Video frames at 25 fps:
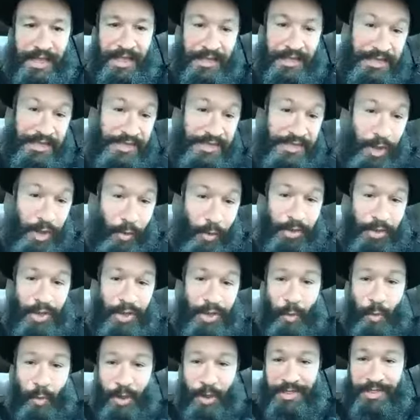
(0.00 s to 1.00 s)
it's the
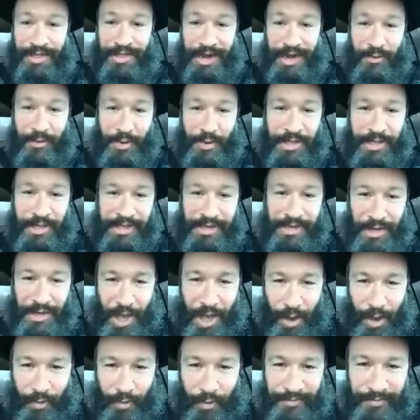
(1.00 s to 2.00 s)
only one that I really
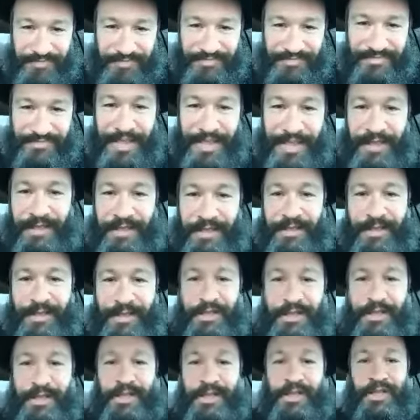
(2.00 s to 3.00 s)
know.
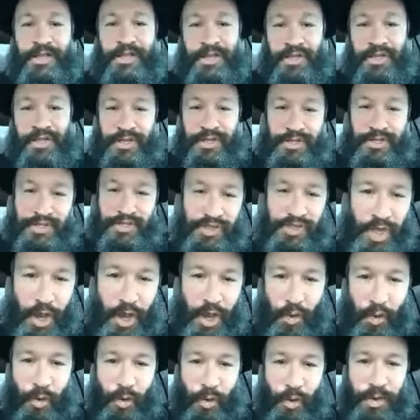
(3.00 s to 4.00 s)

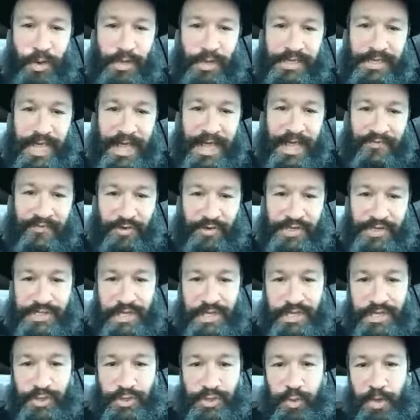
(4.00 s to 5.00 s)
So ever
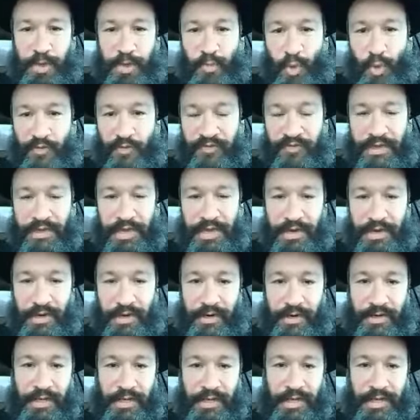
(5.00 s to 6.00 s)
since we moved
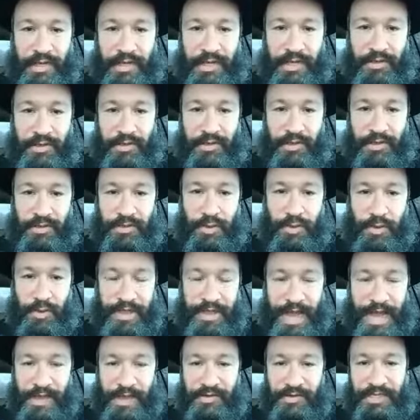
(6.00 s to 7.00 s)
here in
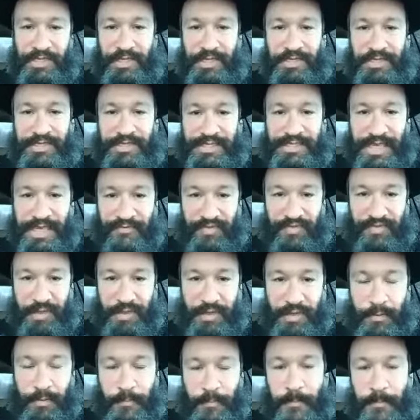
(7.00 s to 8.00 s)

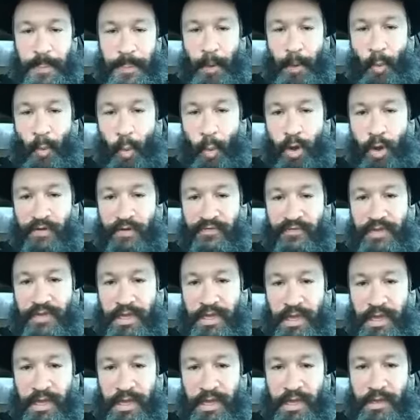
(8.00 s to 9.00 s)
2007, one of
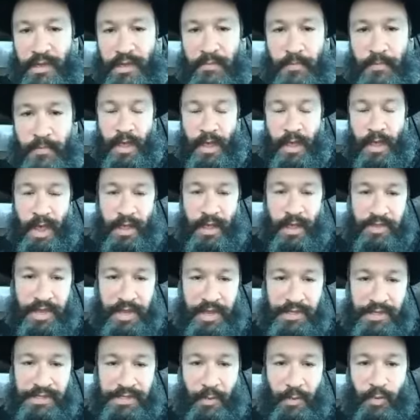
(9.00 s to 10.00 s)
the
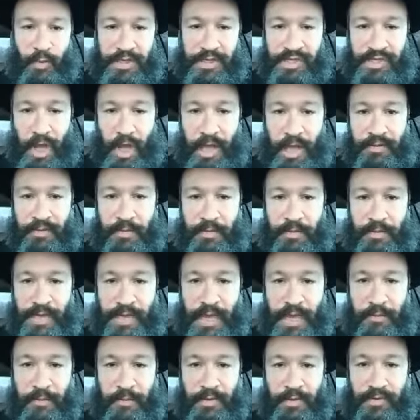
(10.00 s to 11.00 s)
things that we sought to
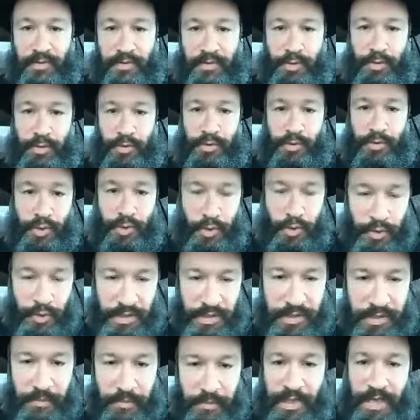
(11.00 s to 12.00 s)
be able to do
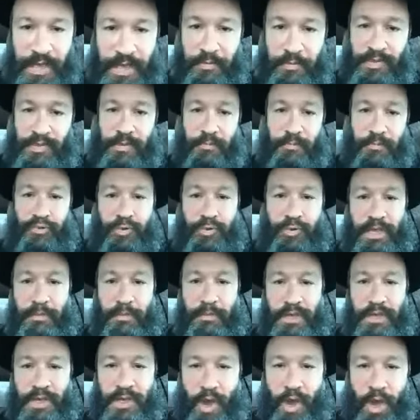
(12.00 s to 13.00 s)
is to be able to bring
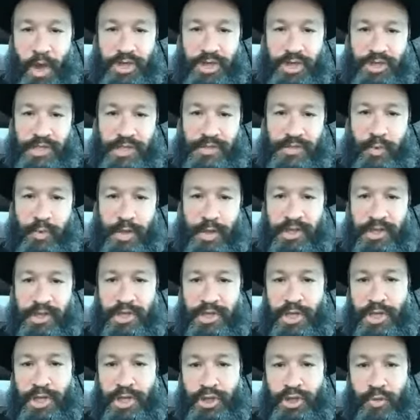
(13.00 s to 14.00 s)
beyond just
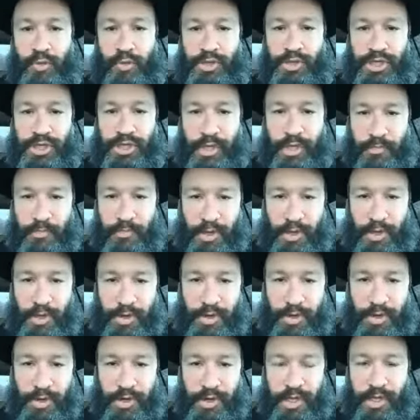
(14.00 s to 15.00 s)
within the Jewish
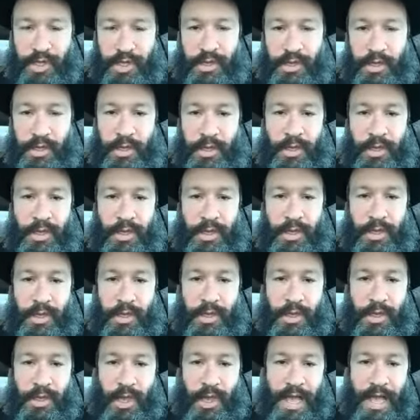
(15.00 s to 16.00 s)
community
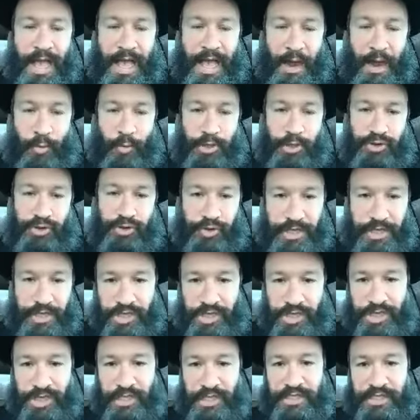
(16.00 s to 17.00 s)
our
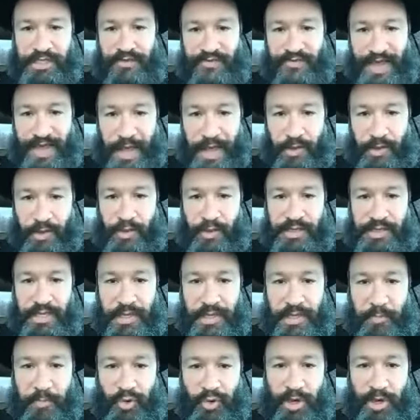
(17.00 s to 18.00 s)
traditions and values,
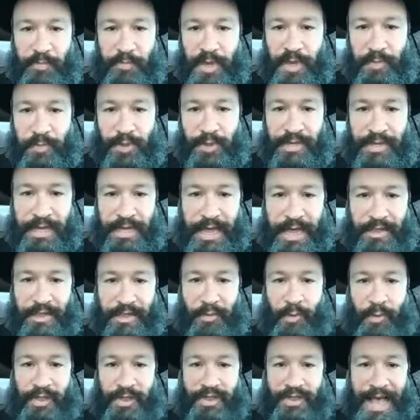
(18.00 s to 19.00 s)
and to bring people together
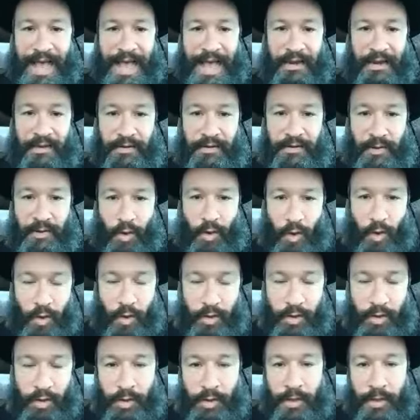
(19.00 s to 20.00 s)
with that
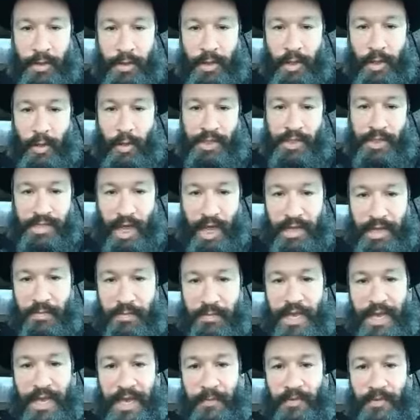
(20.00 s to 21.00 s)
goal. Sought to
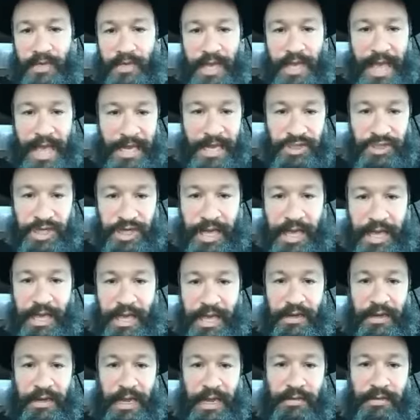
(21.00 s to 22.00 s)
be able to
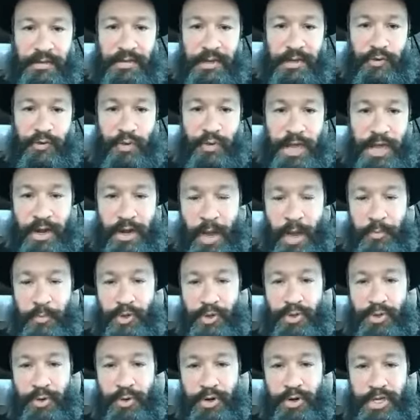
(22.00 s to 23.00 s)
educate and to create
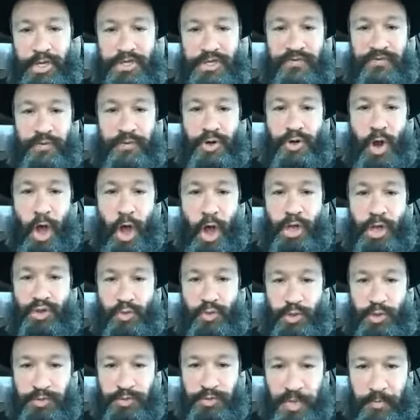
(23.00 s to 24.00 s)
opportunities for
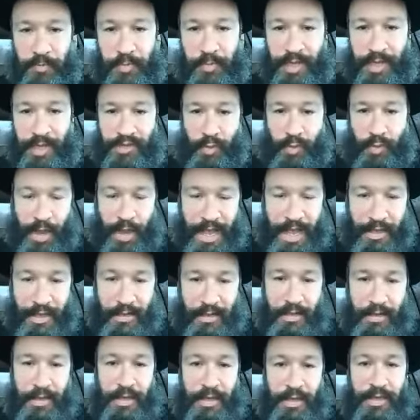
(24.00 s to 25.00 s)
non-Jewish people as
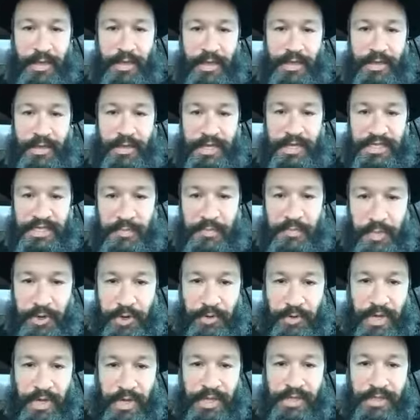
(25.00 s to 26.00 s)
well to
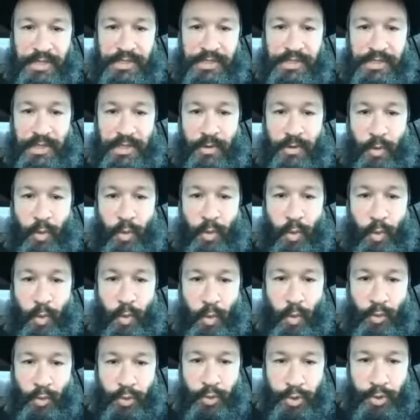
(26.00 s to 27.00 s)
experience the
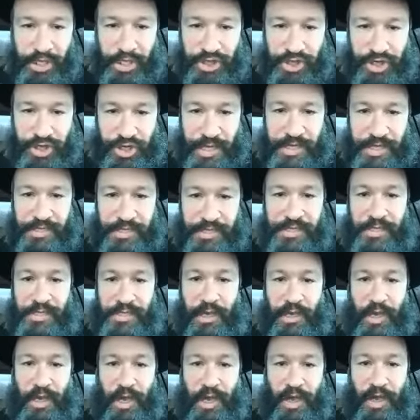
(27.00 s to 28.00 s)
richness
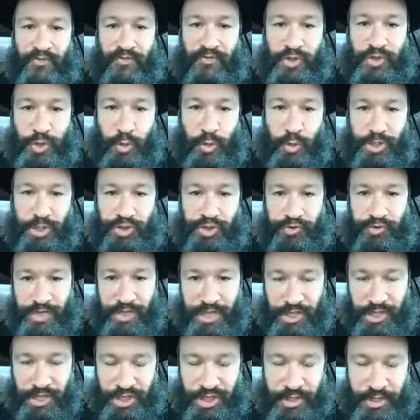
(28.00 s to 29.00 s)
of Jewish
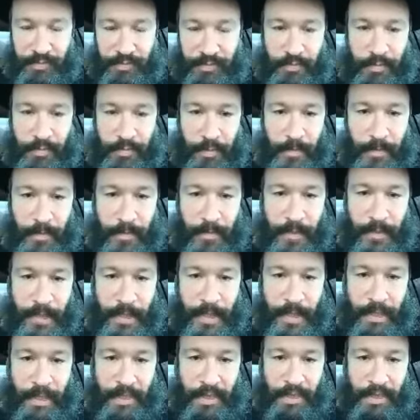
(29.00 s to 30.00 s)
tradition.
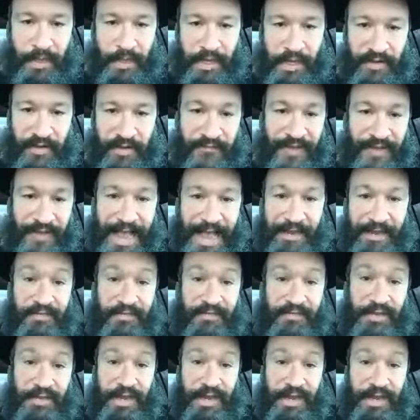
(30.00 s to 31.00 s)
In
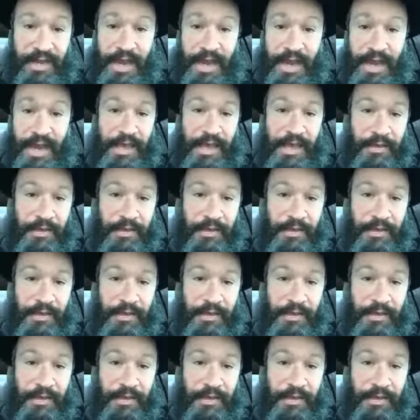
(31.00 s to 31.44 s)
fact, today,